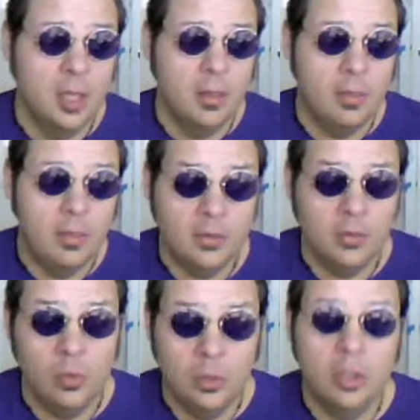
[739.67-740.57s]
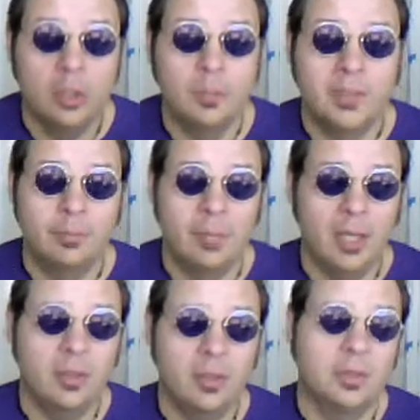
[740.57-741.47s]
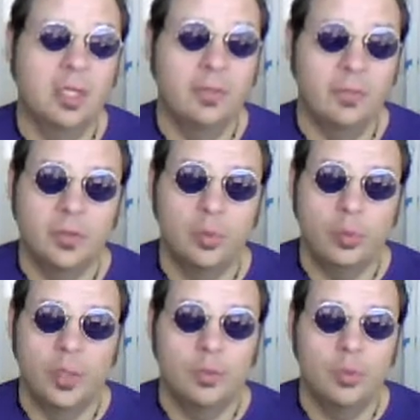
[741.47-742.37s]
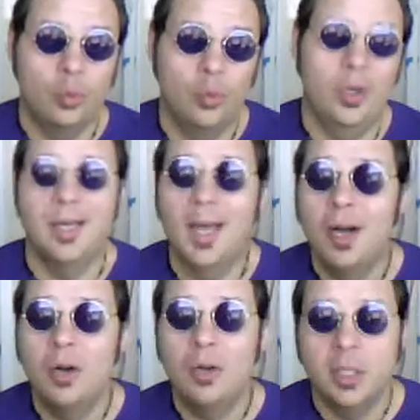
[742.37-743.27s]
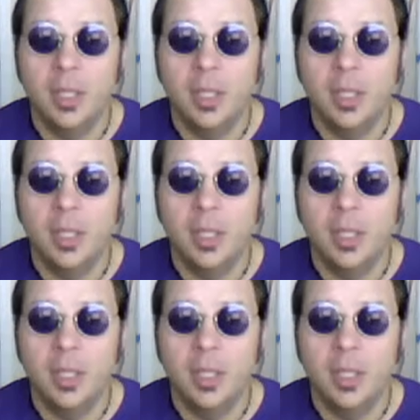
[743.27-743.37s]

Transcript: This is Oklahoma's and Baylor's conference to win right now.